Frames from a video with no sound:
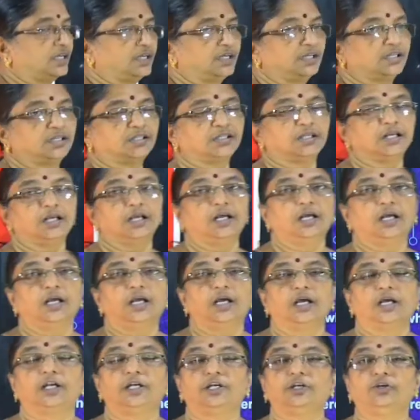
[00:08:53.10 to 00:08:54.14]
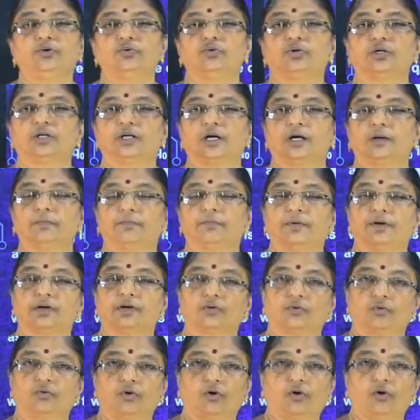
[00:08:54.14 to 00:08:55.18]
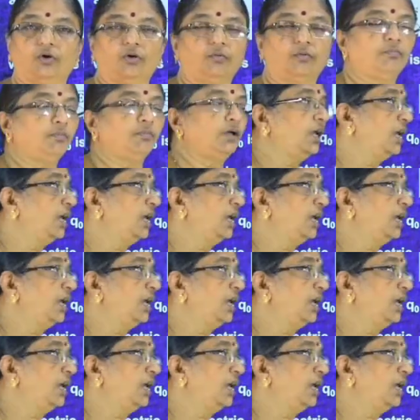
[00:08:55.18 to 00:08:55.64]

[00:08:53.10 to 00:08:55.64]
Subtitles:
is Newton per Coulomb,